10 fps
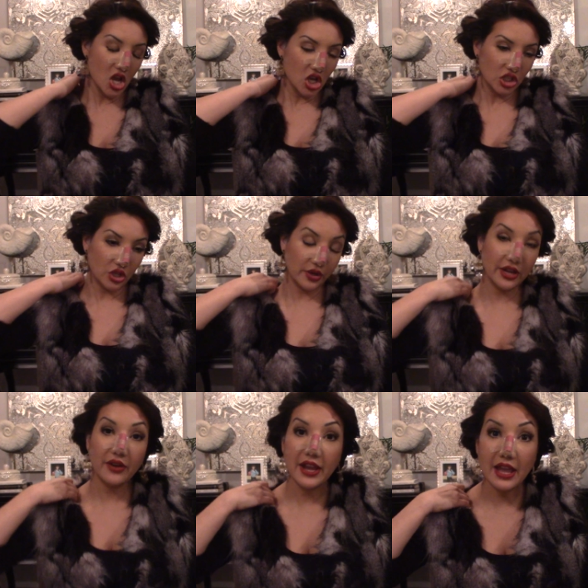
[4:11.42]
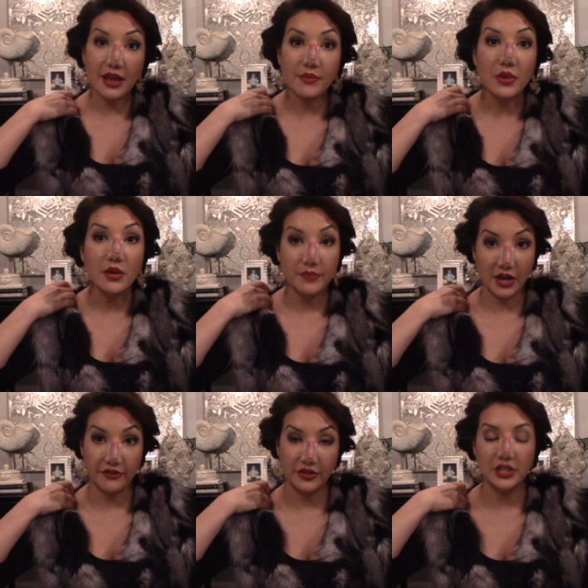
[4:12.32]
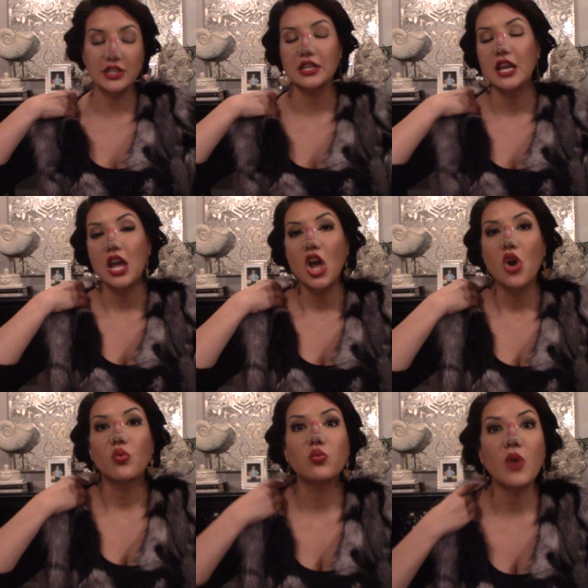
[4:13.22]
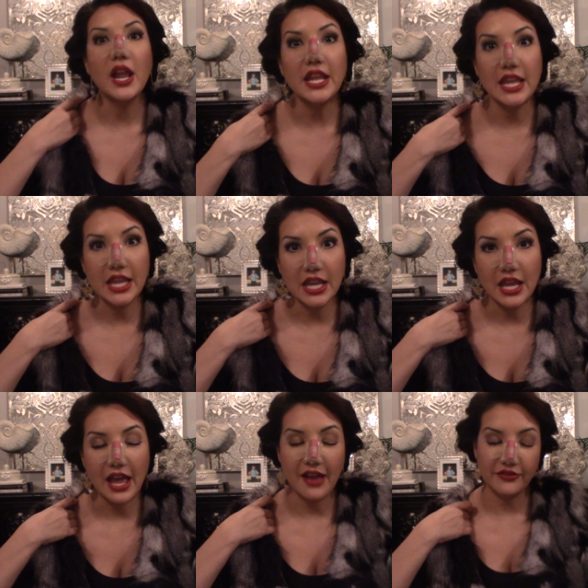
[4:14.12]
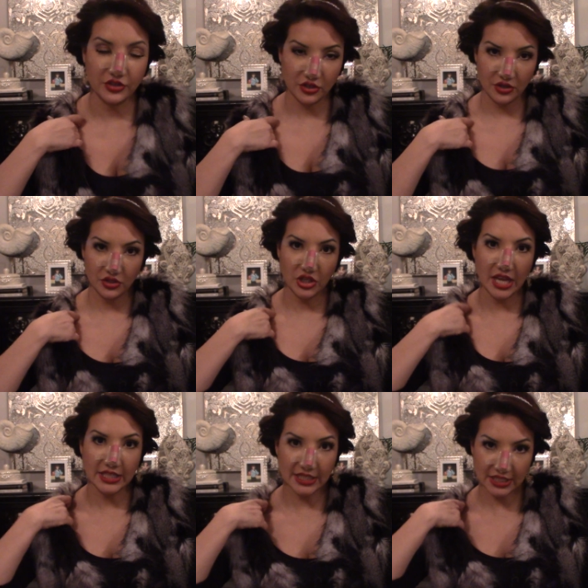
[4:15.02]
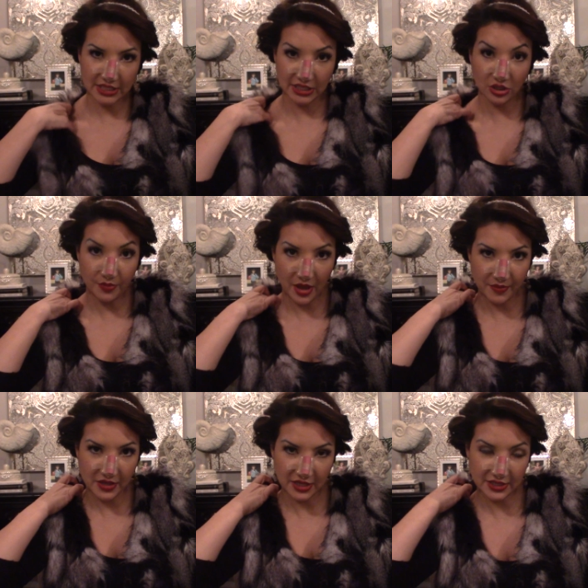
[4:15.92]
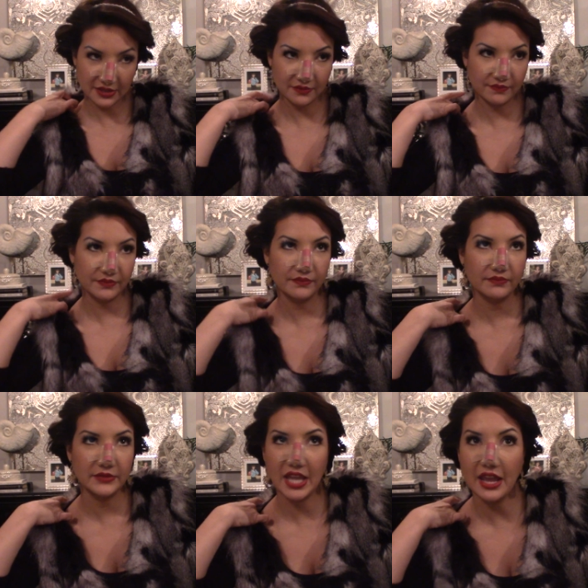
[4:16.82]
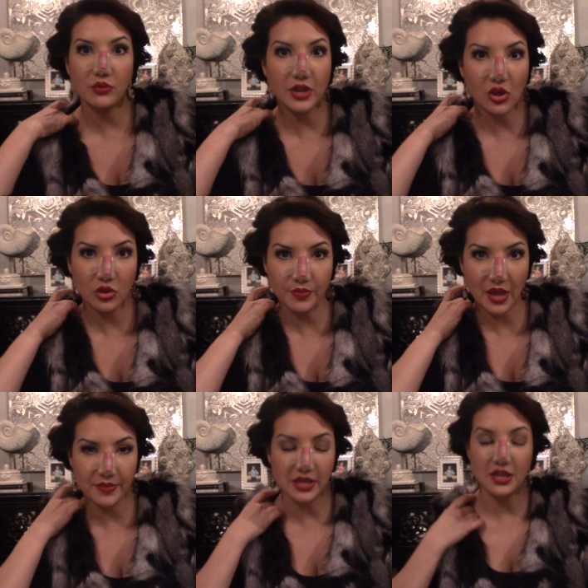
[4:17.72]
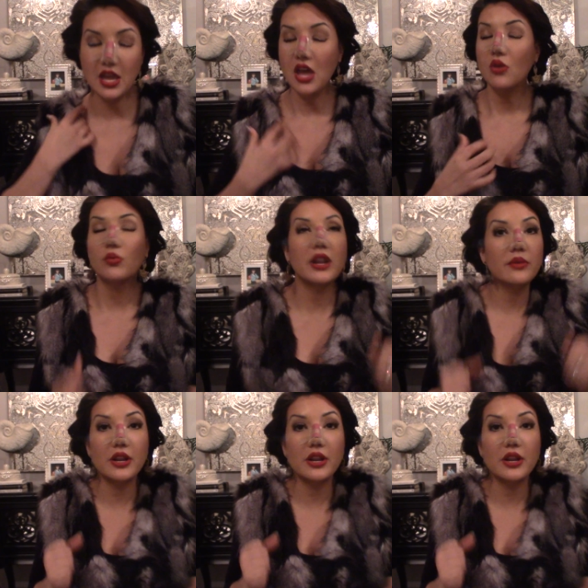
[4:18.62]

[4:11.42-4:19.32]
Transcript: So here I am, barefoot, running after, chasing this little puppy, this 10-week-old puppy, running.